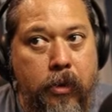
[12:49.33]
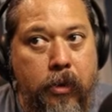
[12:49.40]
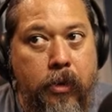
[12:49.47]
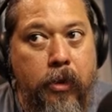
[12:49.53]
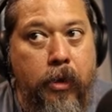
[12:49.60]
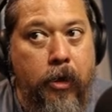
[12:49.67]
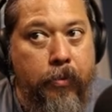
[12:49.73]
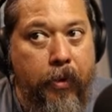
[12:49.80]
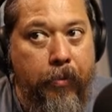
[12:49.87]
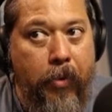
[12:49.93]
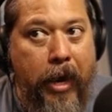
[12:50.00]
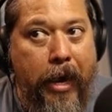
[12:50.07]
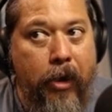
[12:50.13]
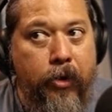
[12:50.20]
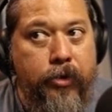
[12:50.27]
Hearing my
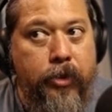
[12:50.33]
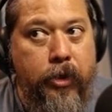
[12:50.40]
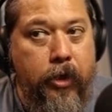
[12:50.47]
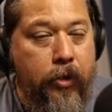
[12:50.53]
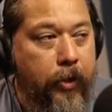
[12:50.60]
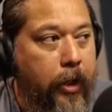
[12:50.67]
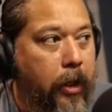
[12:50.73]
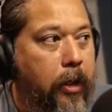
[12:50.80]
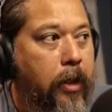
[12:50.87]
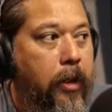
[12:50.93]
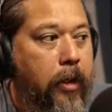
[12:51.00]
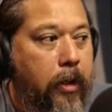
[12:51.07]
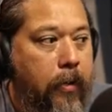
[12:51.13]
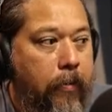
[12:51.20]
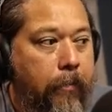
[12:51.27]
mouse, you're hearing,
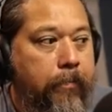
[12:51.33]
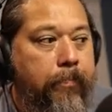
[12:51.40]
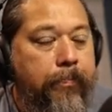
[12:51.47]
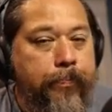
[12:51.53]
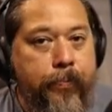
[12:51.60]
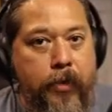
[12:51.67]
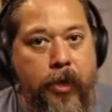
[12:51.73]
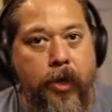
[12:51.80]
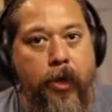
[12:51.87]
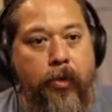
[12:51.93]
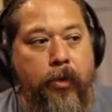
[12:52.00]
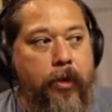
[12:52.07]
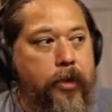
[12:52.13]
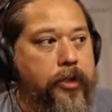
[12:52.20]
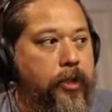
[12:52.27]
you know,
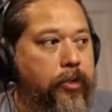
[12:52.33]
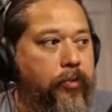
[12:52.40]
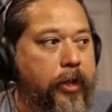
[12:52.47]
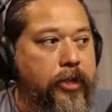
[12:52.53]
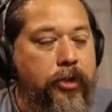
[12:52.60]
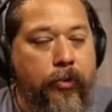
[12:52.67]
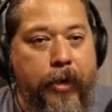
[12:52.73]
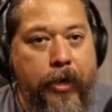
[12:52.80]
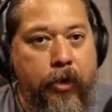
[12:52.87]
it's the threshold, right?